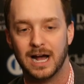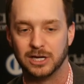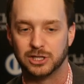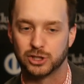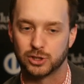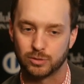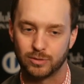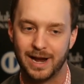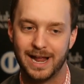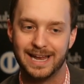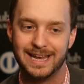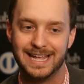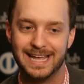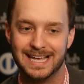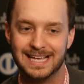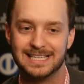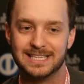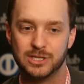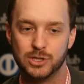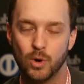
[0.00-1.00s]
a trend
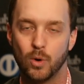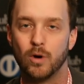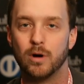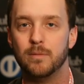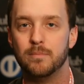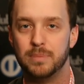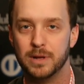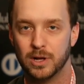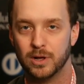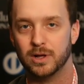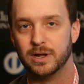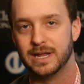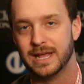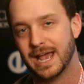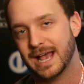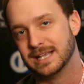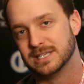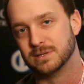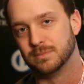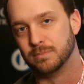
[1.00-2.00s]
is your
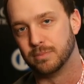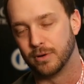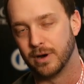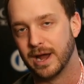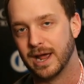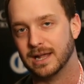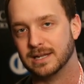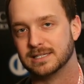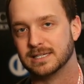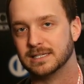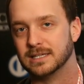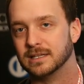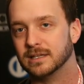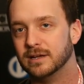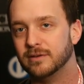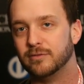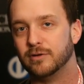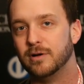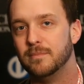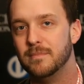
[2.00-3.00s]
ability as a brand to
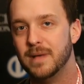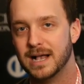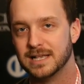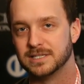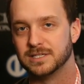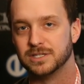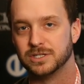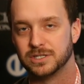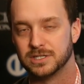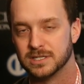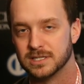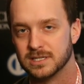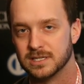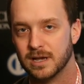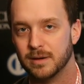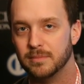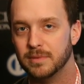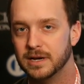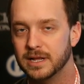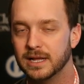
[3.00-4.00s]
deliver a message to
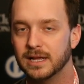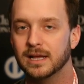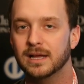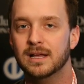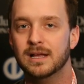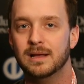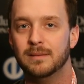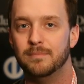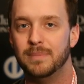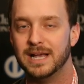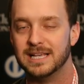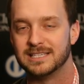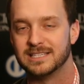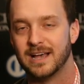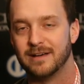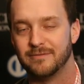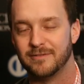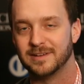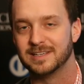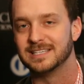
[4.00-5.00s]
somebody
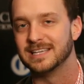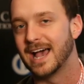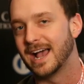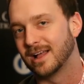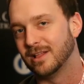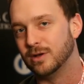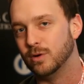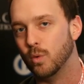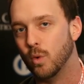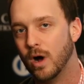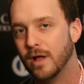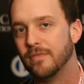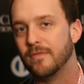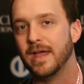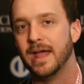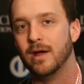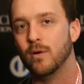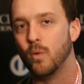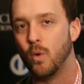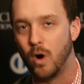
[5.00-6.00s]
based off of exactly what
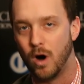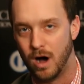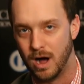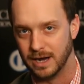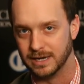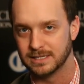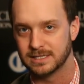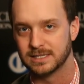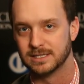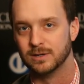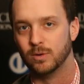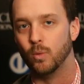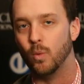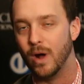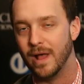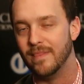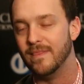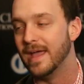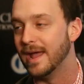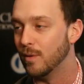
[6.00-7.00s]
they want,
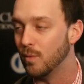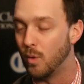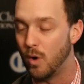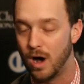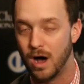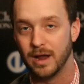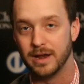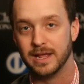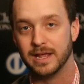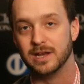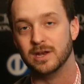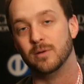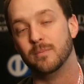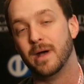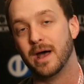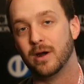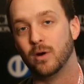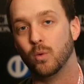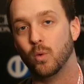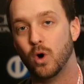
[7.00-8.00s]
when they want it, no
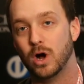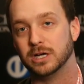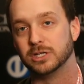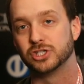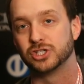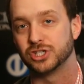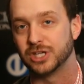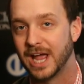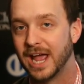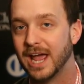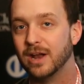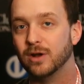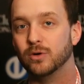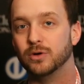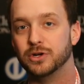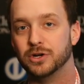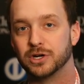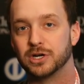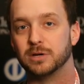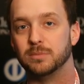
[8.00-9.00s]
matter what
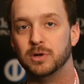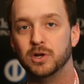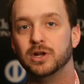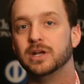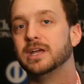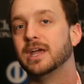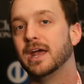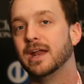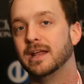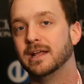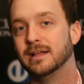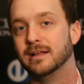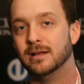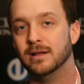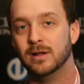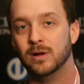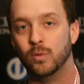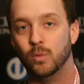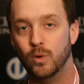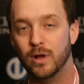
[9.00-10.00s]
channel you're communicating
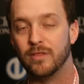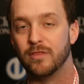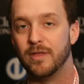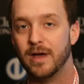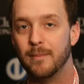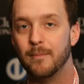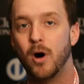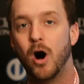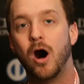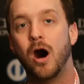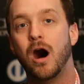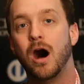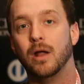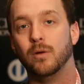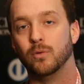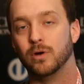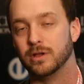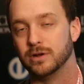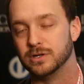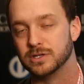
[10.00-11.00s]
with them
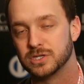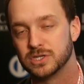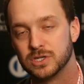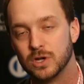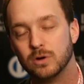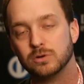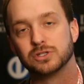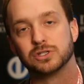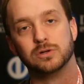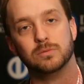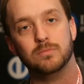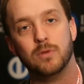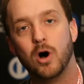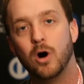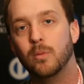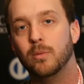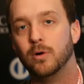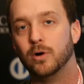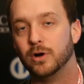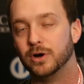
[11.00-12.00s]
on, whether it's social,
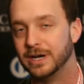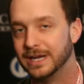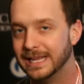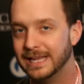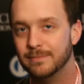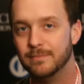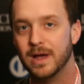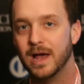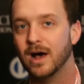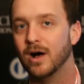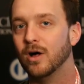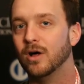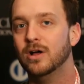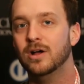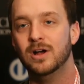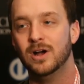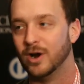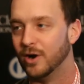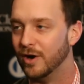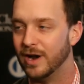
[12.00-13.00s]
mobile, or email,
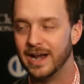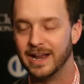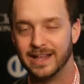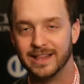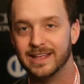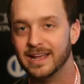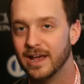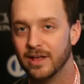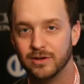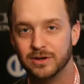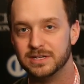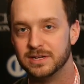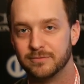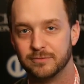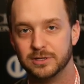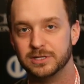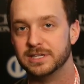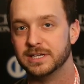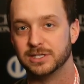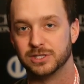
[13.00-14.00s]
or any of the other
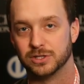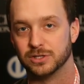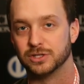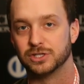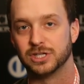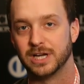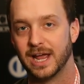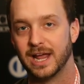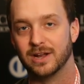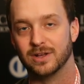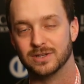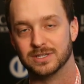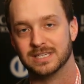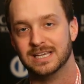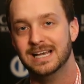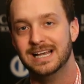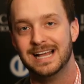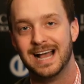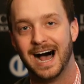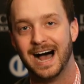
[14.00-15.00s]
different digital channels.
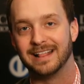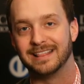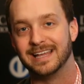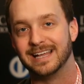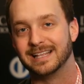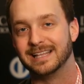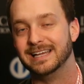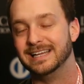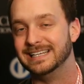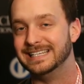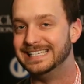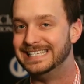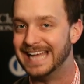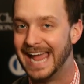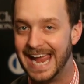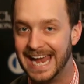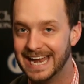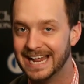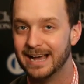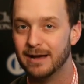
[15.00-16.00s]
I think that
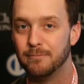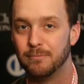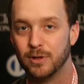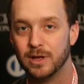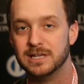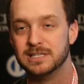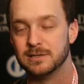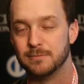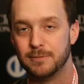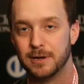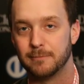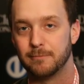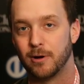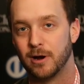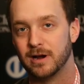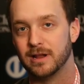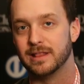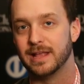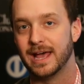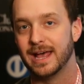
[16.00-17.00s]
data plays a big
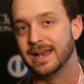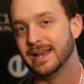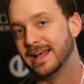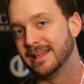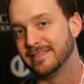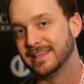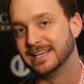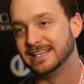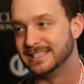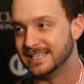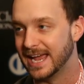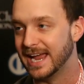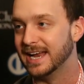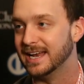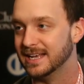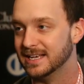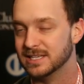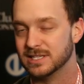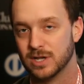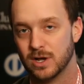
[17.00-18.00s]
part of that, and I think
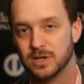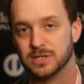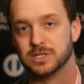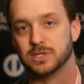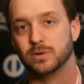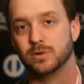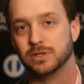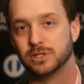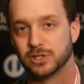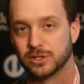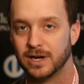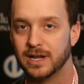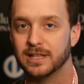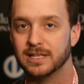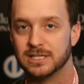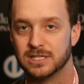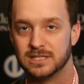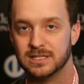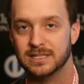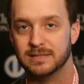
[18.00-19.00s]
data is also a
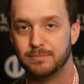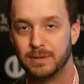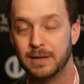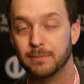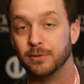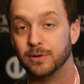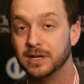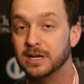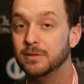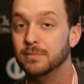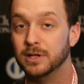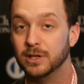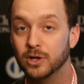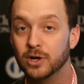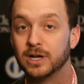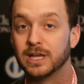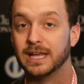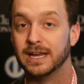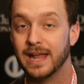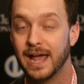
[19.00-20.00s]
trend that people need to be
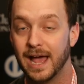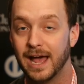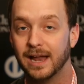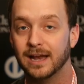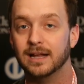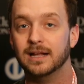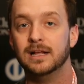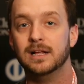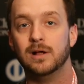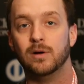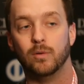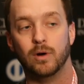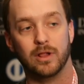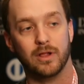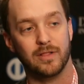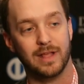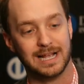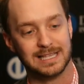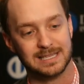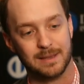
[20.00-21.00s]
looking at,
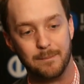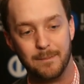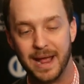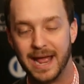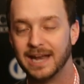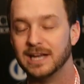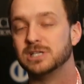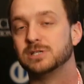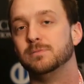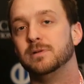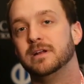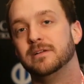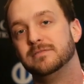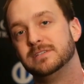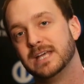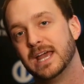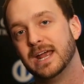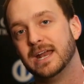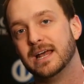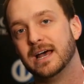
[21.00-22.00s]
whether that's a management
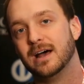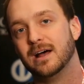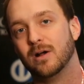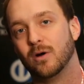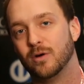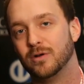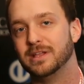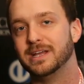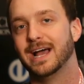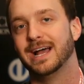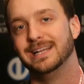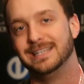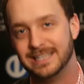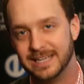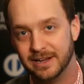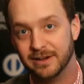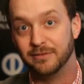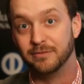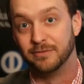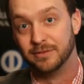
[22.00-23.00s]
of data or the
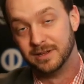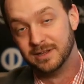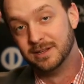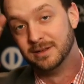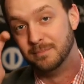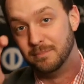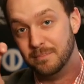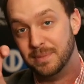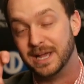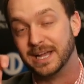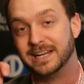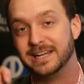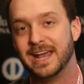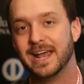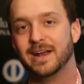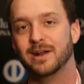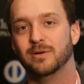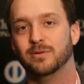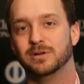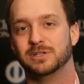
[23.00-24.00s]
idea of big
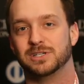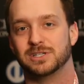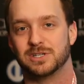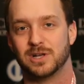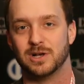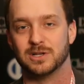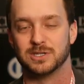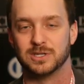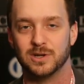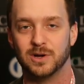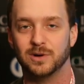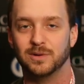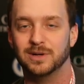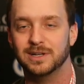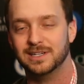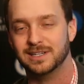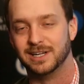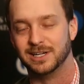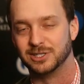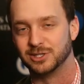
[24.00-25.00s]
data, which is also
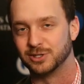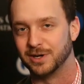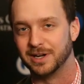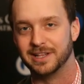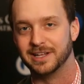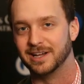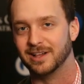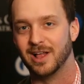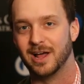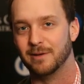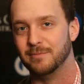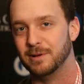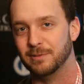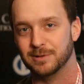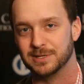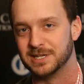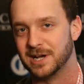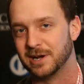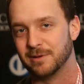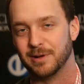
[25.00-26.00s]
a trend that a lot of
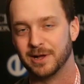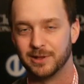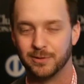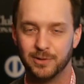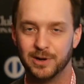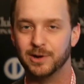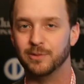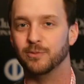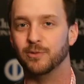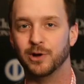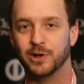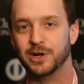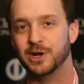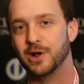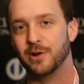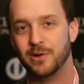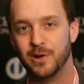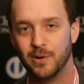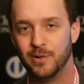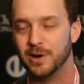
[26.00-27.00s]
people talk about that we really
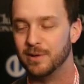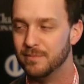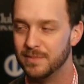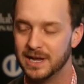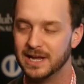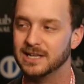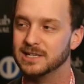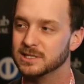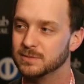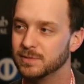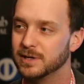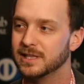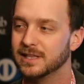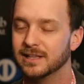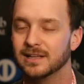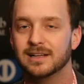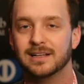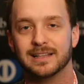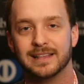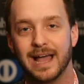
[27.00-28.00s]
don't know what it means. But
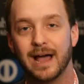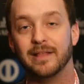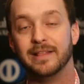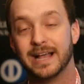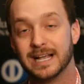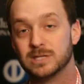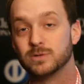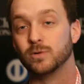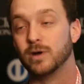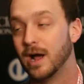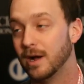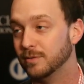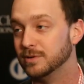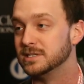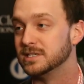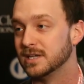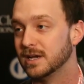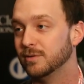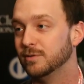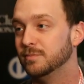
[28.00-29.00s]
that's what I
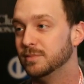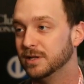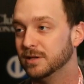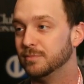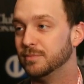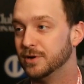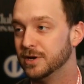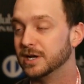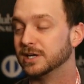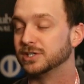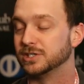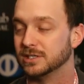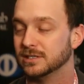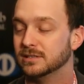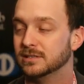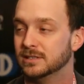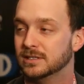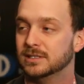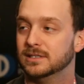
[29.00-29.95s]
would say would be the prediction.